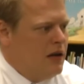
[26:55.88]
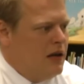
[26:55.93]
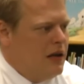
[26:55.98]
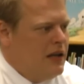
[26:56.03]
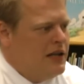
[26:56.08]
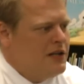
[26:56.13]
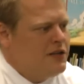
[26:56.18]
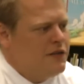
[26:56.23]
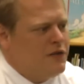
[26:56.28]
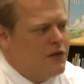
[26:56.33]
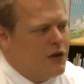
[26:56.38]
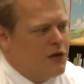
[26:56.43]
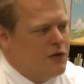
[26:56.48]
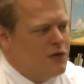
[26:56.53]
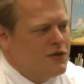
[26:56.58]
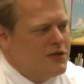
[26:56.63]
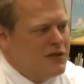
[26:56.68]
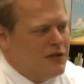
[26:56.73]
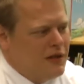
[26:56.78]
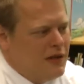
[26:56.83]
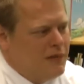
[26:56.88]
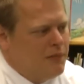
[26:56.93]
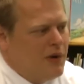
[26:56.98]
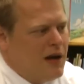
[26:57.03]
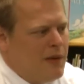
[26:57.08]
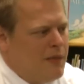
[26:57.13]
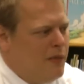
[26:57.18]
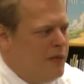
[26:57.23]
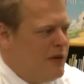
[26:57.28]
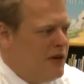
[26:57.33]
Each of those, and
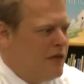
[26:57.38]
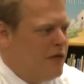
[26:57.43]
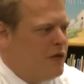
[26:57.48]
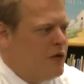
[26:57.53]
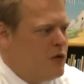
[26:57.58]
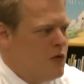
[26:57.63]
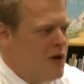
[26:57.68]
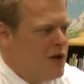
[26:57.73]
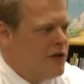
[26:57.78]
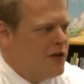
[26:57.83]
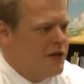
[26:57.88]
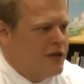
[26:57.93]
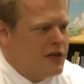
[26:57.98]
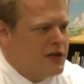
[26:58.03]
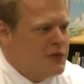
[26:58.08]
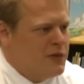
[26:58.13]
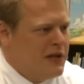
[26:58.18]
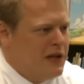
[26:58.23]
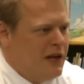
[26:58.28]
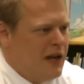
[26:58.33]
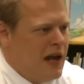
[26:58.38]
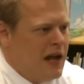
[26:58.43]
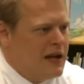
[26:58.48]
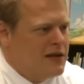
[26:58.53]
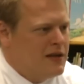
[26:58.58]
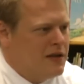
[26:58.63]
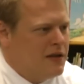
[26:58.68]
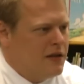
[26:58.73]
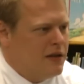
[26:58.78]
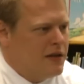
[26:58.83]
probably a few other things we could add
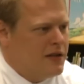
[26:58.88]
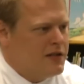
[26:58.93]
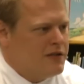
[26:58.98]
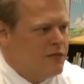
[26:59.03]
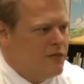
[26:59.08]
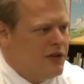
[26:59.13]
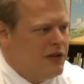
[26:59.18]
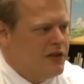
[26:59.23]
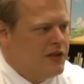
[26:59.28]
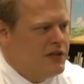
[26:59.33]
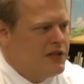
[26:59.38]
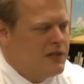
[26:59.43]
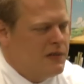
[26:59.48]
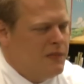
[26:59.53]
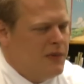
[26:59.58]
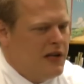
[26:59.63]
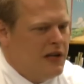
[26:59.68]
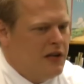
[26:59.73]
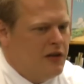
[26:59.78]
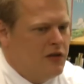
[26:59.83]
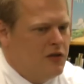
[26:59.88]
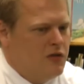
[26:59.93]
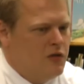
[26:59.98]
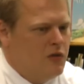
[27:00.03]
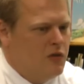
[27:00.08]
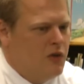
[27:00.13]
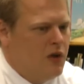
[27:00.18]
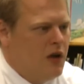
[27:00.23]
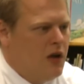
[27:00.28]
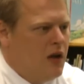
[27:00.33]
to the list, really speak
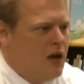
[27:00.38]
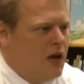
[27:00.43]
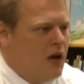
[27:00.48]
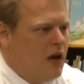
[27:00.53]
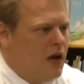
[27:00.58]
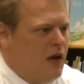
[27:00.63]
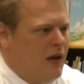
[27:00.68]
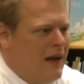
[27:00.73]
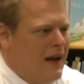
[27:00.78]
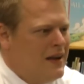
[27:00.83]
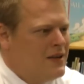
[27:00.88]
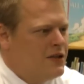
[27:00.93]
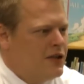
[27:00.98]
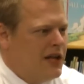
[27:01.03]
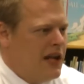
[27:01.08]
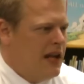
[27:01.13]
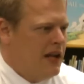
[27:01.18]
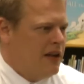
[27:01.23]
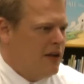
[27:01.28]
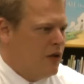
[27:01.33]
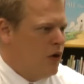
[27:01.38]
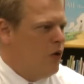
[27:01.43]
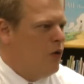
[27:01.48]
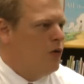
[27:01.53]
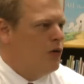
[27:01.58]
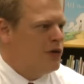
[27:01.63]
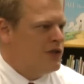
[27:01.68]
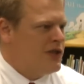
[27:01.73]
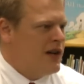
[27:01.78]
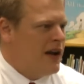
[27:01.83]
to educating the
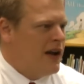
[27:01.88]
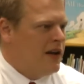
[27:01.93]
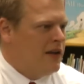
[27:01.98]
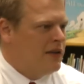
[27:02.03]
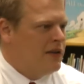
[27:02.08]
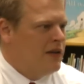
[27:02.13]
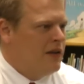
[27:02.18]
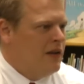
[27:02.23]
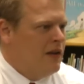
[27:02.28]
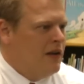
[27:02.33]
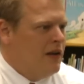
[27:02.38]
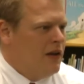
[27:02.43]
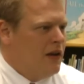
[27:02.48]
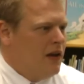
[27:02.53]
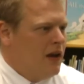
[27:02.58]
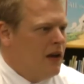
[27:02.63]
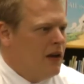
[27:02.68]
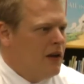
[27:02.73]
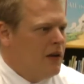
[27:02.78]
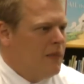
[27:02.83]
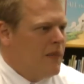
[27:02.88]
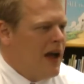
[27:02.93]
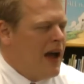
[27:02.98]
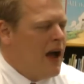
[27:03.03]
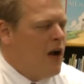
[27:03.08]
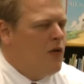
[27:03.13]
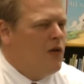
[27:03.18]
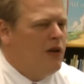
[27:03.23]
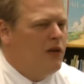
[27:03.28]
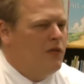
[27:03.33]
whole child.
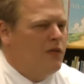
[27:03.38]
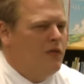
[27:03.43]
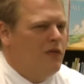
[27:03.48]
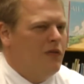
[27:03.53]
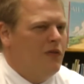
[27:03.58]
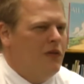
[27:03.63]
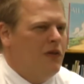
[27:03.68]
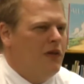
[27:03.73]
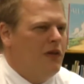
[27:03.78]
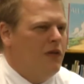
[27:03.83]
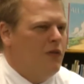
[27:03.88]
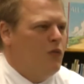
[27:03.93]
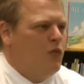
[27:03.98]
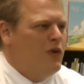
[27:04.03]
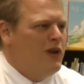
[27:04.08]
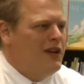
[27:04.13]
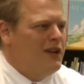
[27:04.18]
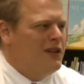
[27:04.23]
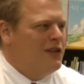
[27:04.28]
How could we